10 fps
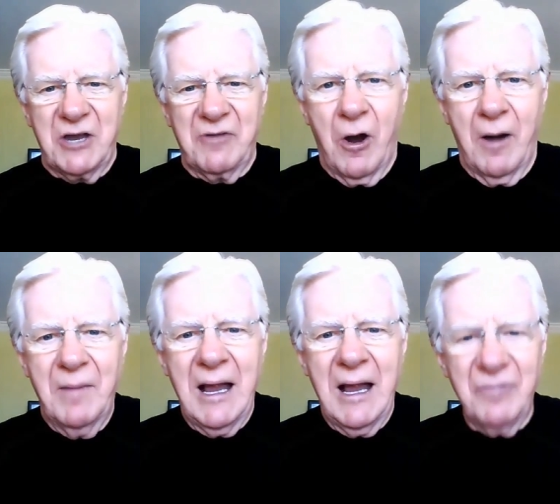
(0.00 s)
That's
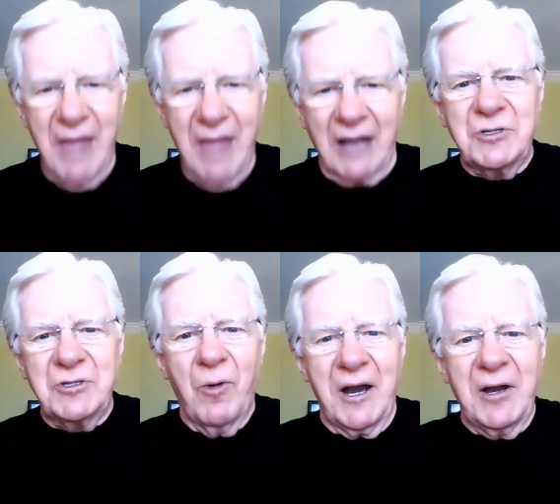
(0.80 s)
what you want to do.
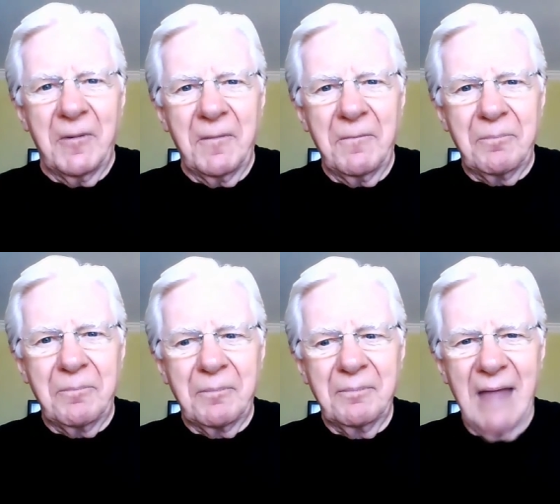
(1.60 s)

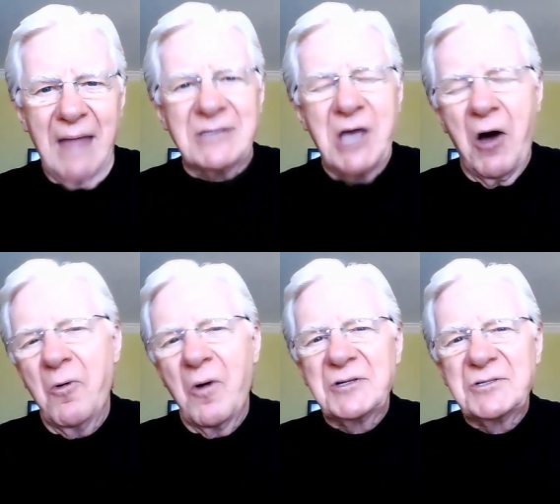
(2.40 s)
That's how it works.
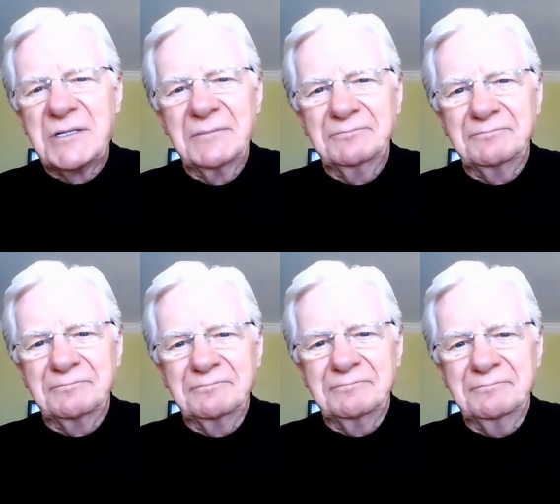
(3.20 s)

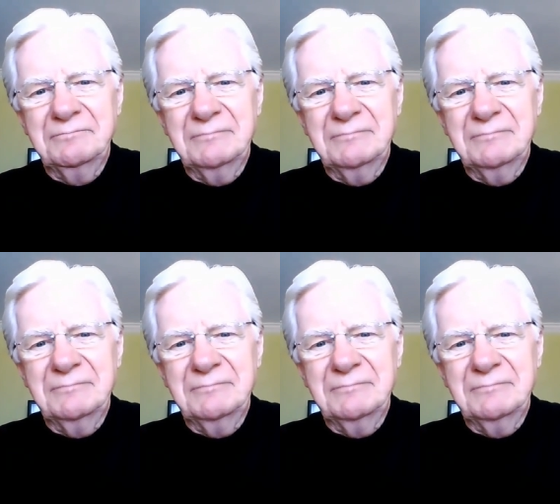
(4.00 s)
Anik?